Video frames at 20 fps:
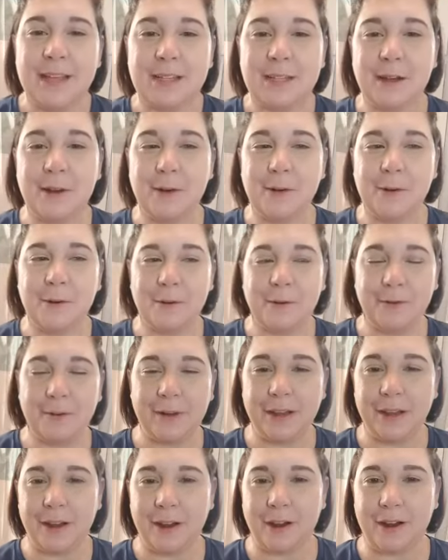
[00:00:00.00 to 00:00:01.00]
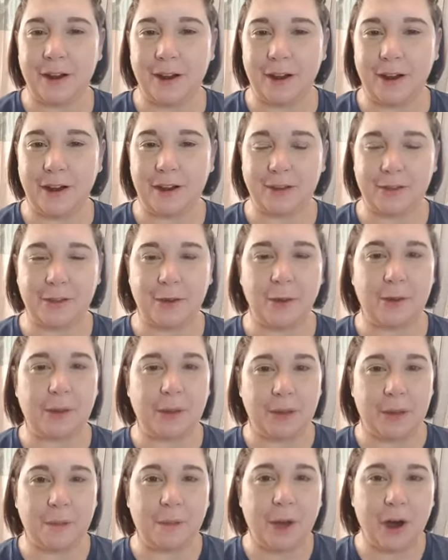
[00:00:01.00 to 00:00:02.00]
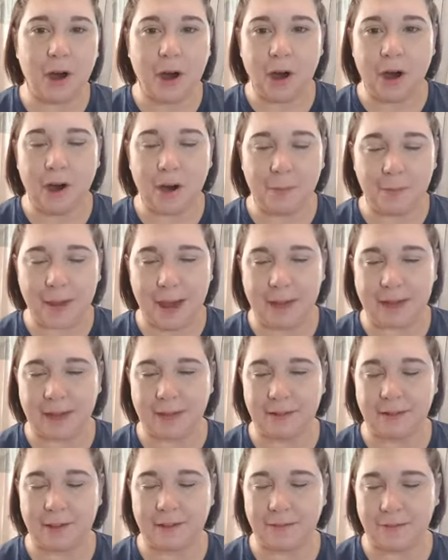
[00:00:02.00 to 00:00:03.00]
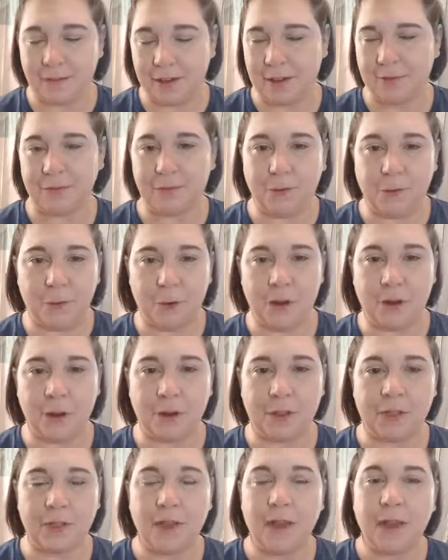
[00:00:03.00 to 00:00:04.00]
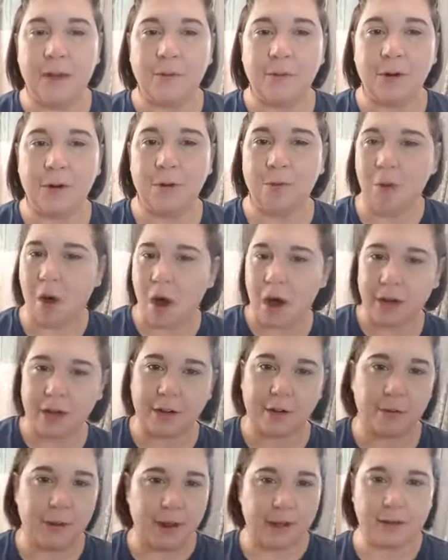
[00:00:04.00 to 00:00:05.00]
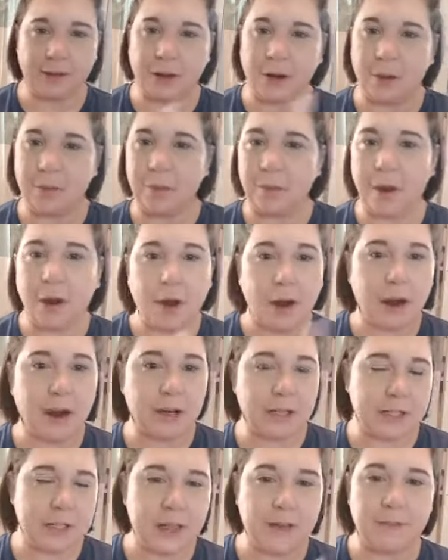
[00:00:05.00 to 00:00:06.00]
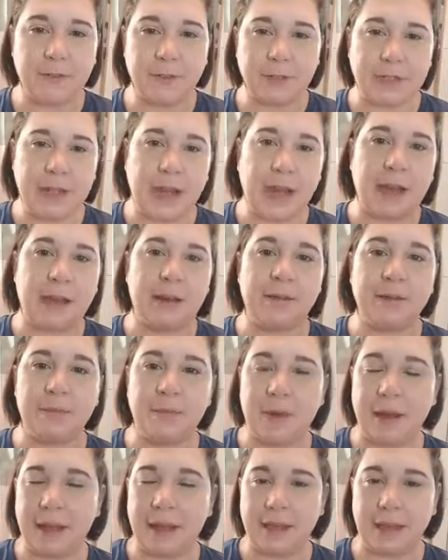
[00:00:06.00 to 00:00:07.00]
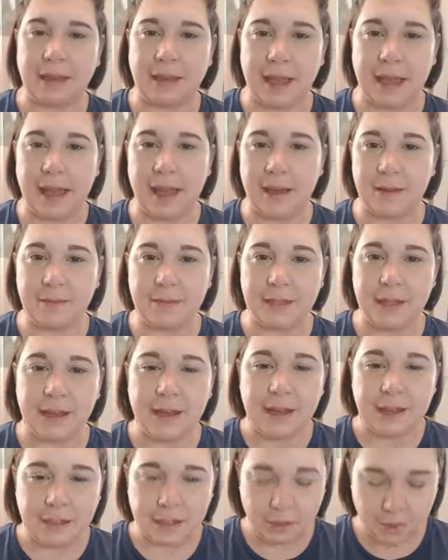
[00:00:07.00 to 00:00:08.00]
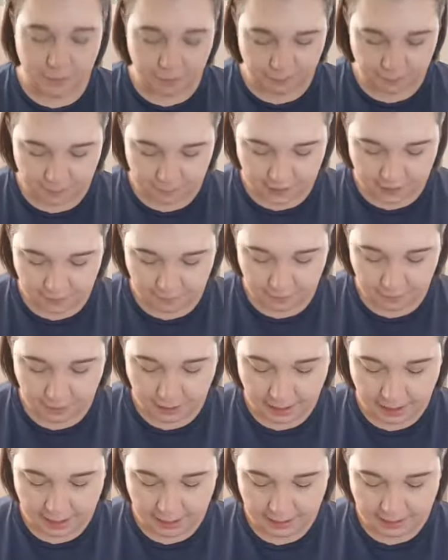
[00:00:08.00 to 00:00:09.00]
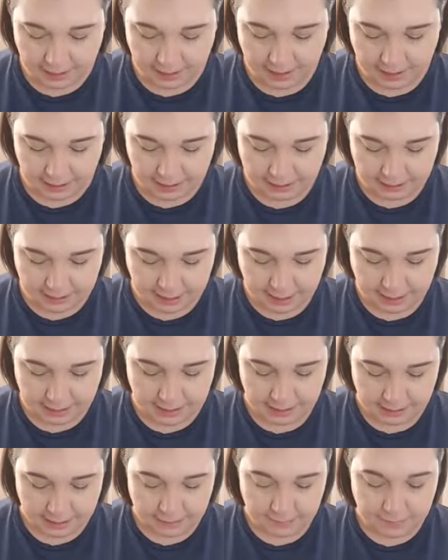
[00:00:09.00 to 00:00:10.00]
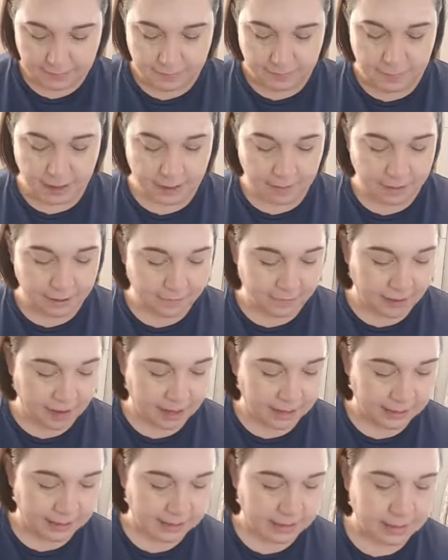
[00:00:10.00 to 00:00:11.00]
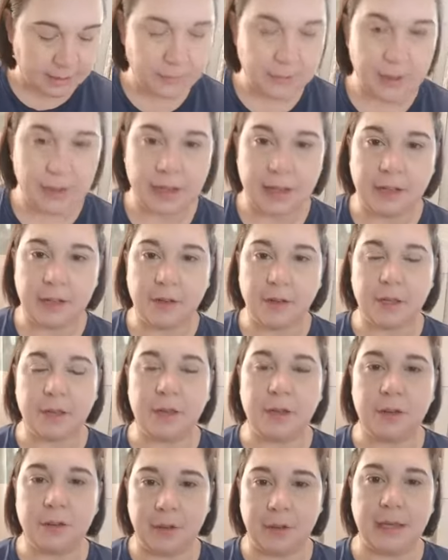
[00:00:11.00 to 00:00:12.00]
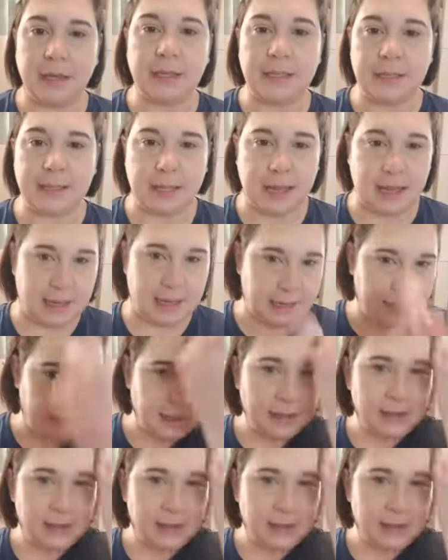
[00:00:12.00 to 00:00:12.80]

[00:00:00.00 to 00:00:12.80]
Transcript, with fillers: so we are throwing the ball back and forth. We're walking around our bar several times, making laps. So if you can't get outside, maybe find something that you can do inside